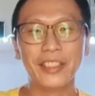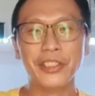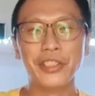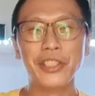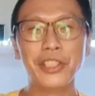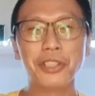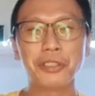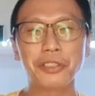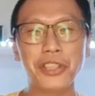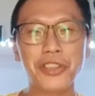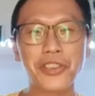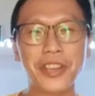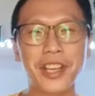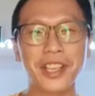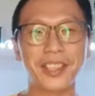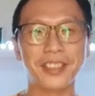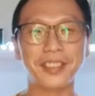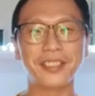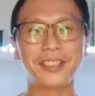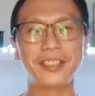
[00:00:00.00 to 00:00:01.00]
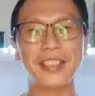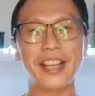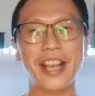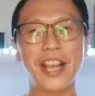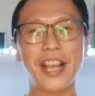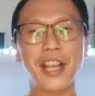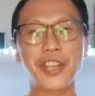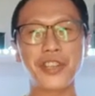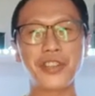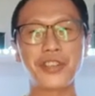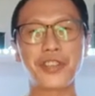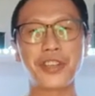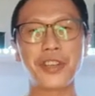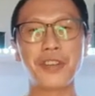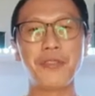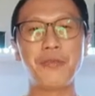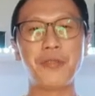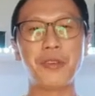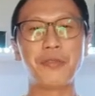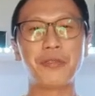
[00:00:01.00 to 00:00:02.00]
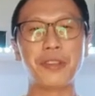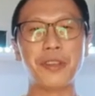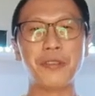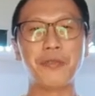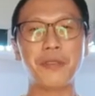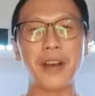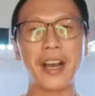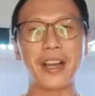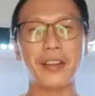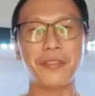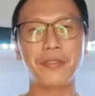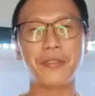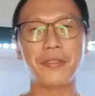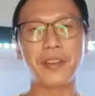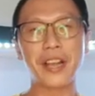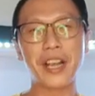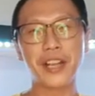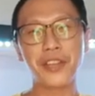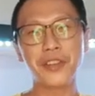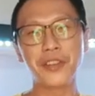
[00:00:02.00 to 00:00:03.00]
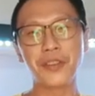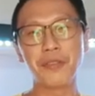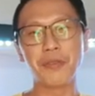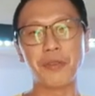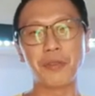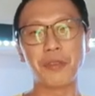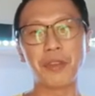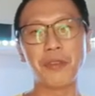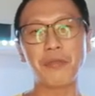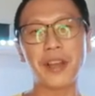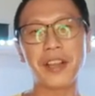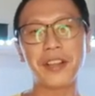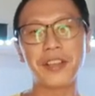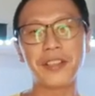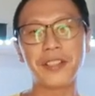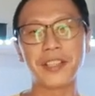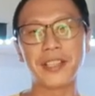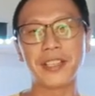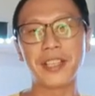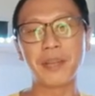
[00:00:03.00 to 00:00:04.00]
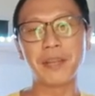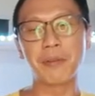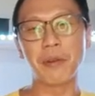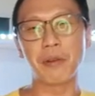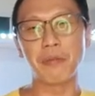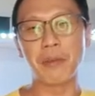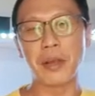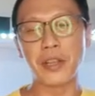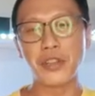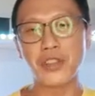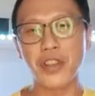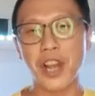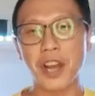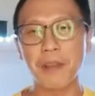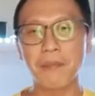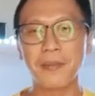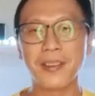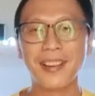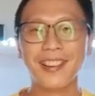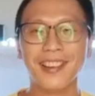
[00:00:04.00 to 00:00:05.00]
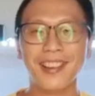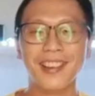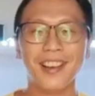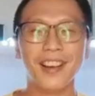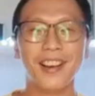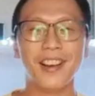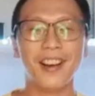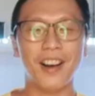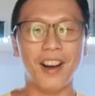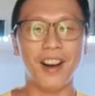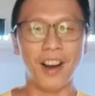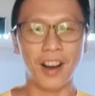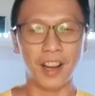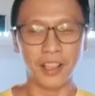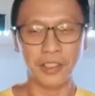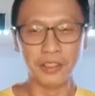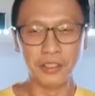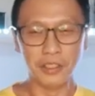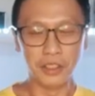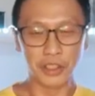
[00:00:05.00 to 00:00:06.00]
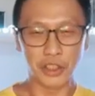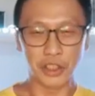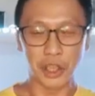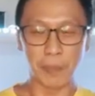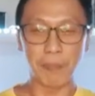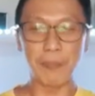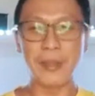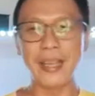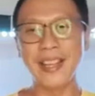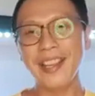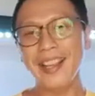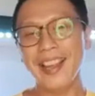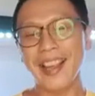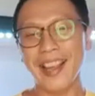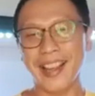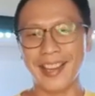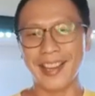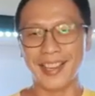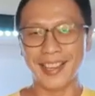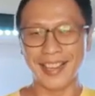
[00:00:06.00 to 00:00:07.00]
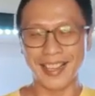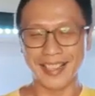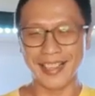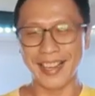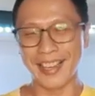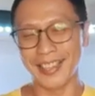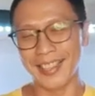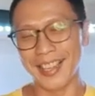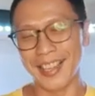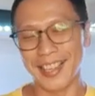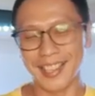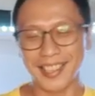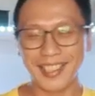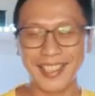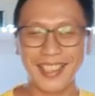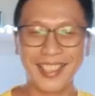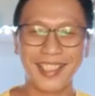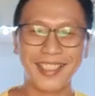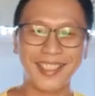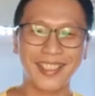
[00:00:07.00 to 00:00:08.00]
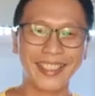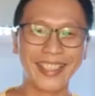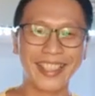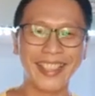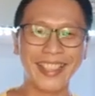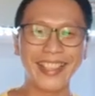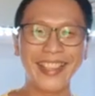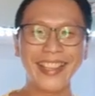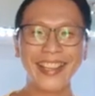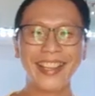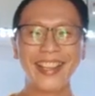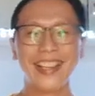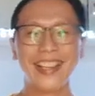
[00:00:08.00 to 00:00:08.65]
new T-shirt SG55. SG55 is the name of my shop on Shopee and Lazada. Okay,